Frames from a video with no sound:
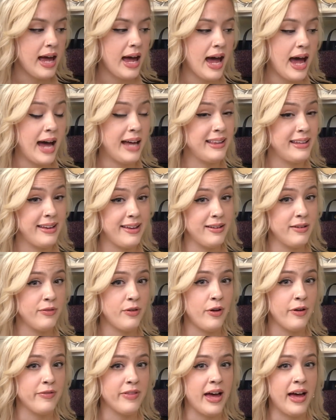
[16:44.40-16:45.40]
at the end of
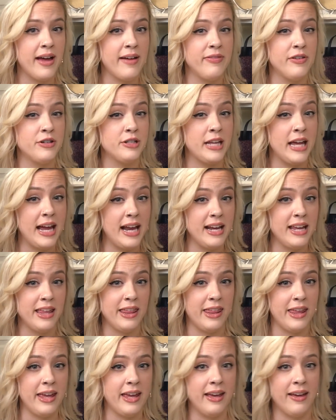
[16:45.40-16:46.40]
all of that, if there's
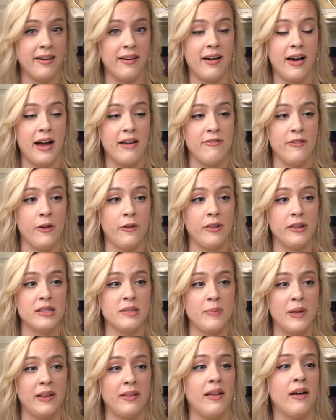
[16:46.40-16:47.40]
anything I feel that's
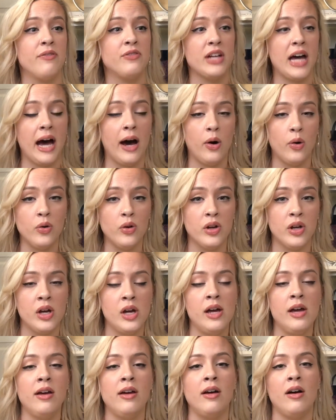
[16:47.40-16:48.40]
been left out,
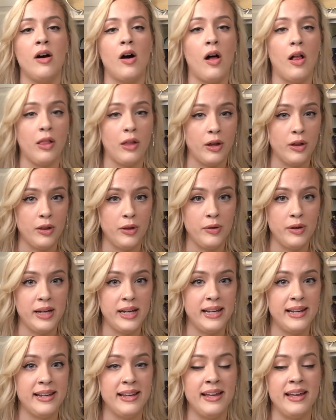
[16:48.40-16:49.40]
I'll include
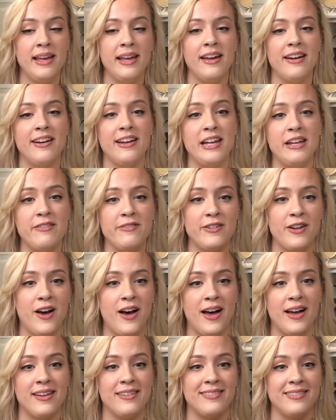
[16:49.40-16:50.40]
it. If
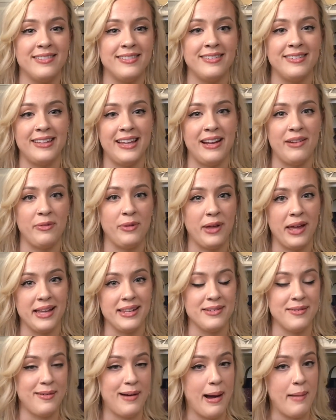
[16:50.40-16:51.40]
not, then we'll get
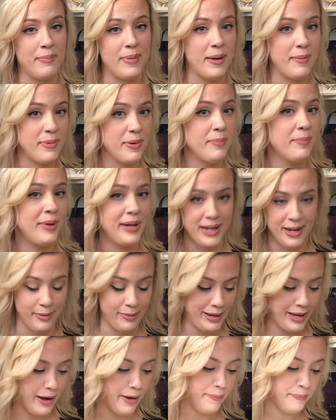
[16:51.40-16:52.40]
to wrap up. But here
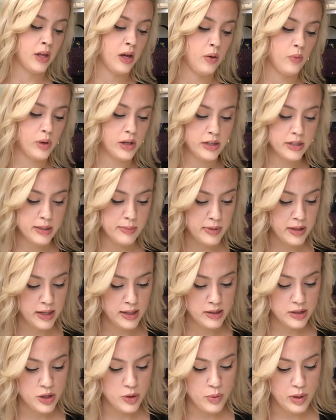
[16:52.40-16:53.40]
we go. What are some
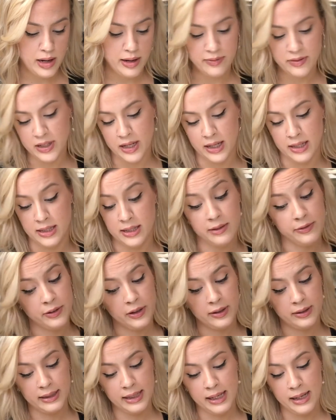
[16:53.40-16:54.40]
things you would have done
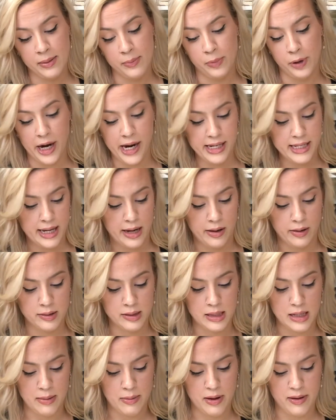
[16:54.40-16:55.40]
differently? Break down
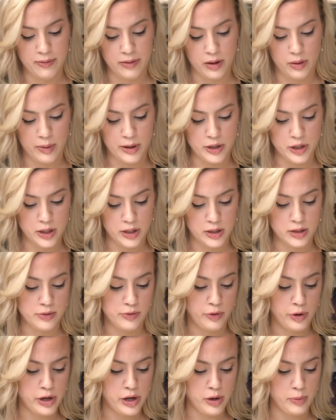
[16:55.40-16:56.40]
some of the questions
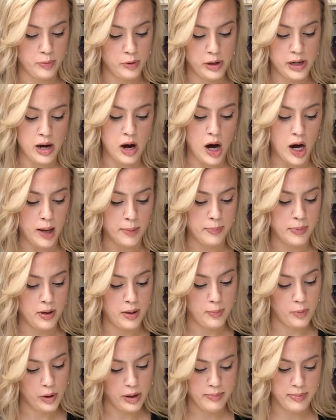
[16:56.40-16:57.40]
for your pre-op
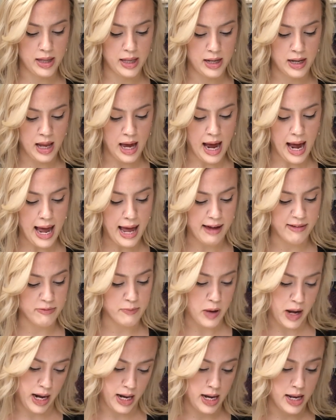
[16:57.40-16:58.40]
appointment. I have
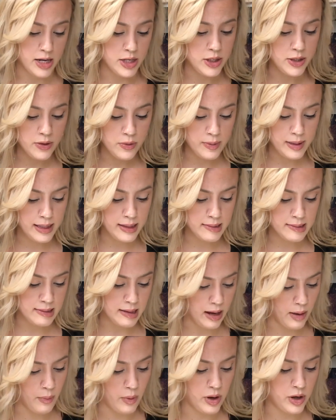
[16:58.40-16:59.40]
mine in 2 weeks.
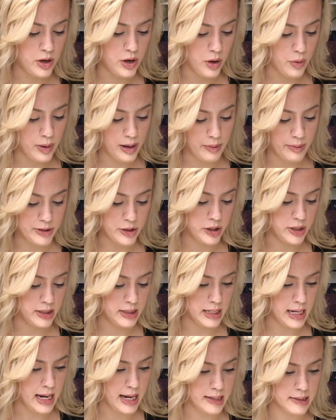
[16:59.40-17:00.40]
I want to know what questions
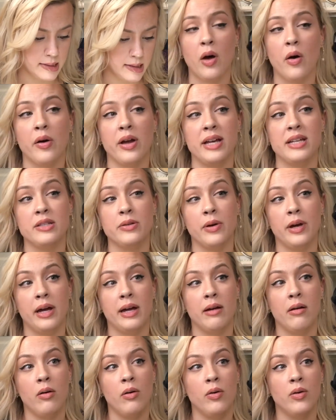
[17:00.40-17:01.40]
to ask. Okay, so
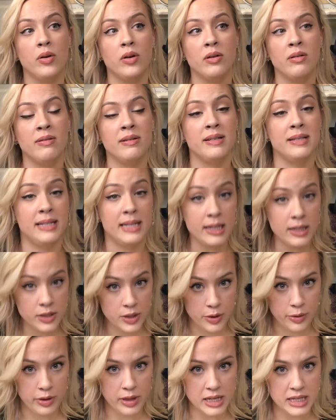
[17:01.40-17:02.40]
I did
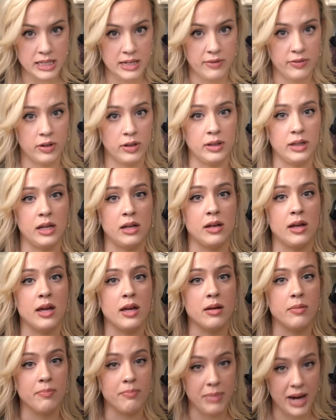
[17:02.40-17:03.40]
do this differently.
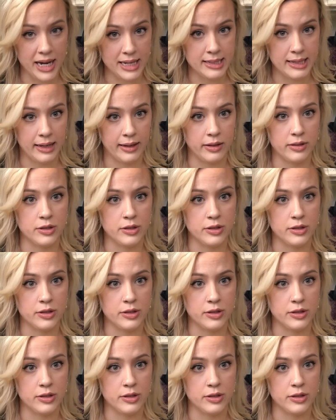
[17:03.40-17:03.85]
My second